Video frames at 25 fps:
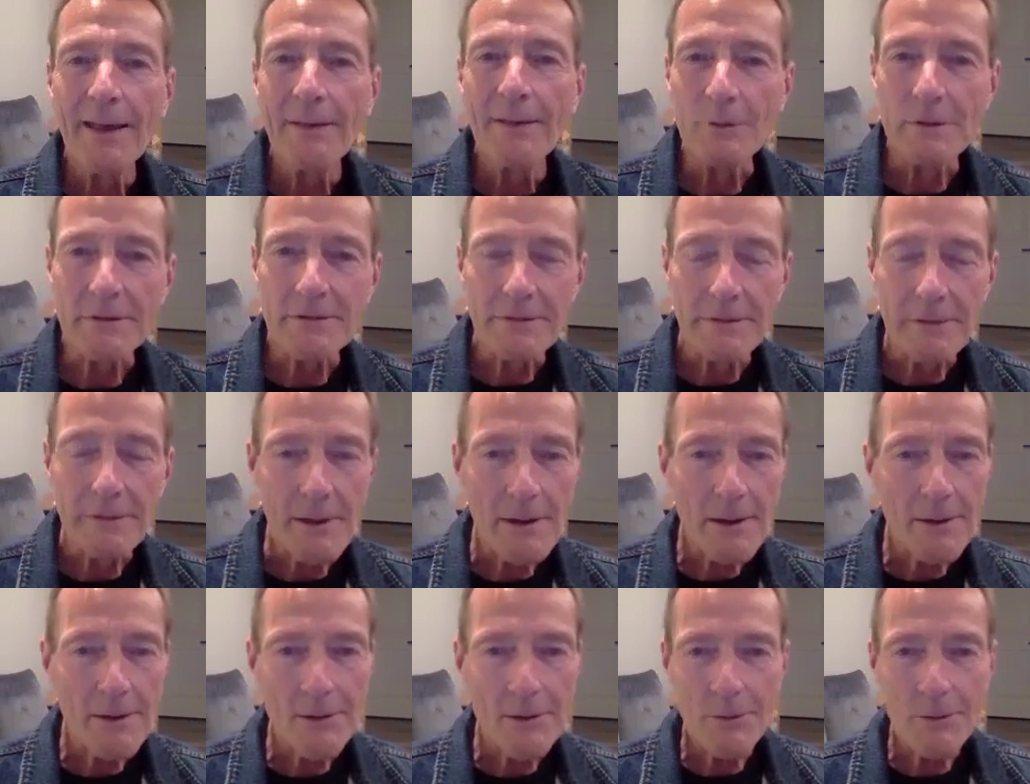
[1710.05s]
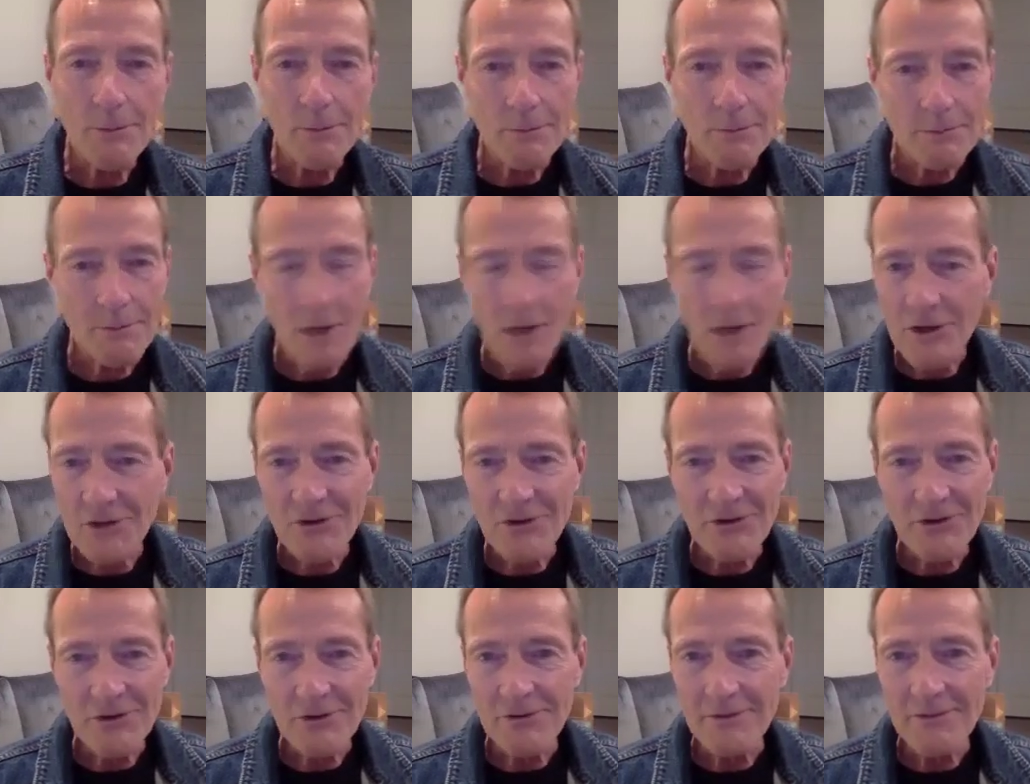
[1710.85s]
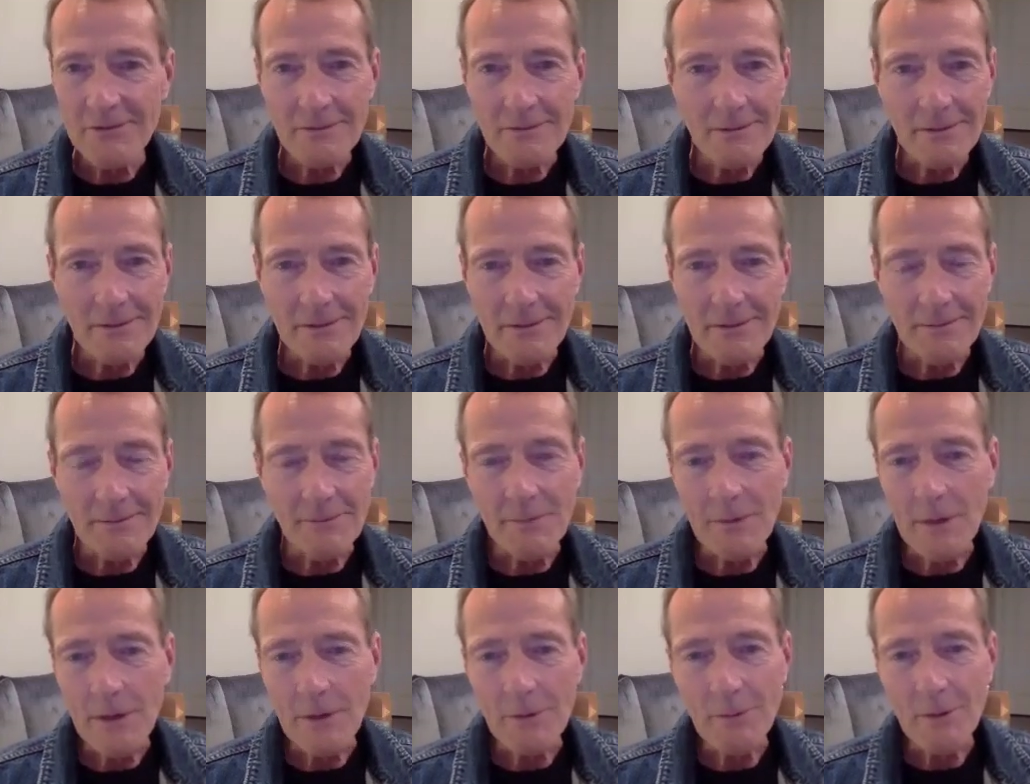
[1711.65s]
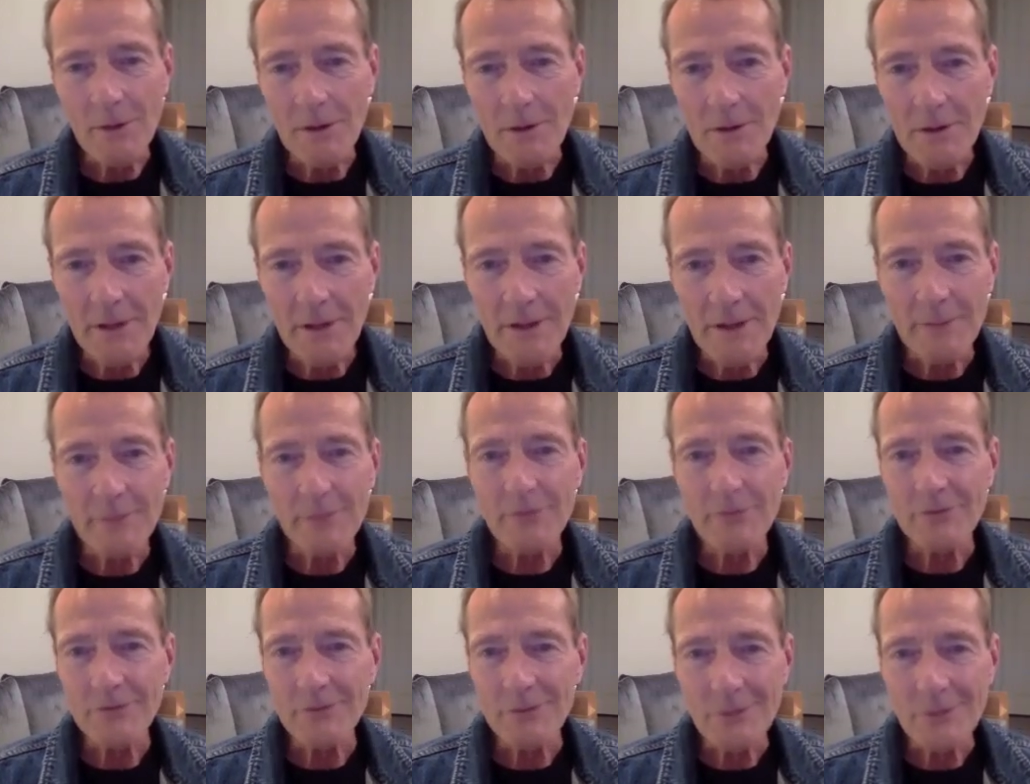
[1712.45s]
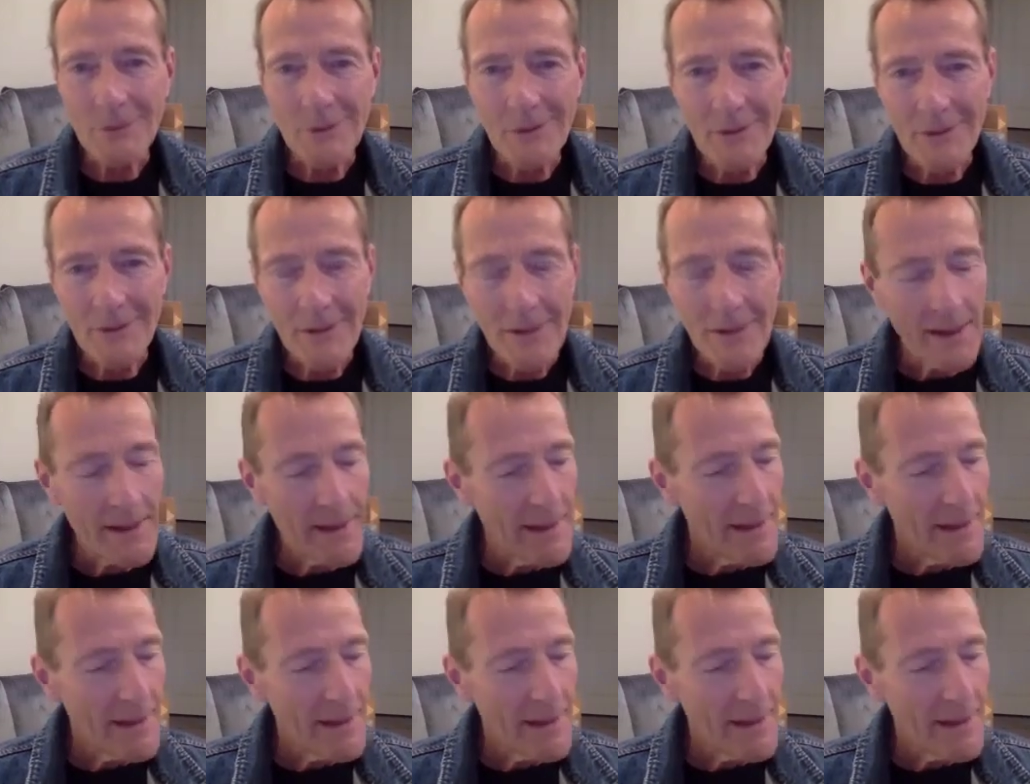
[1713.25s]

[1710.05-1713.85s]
with no conscience or no moral compass at all.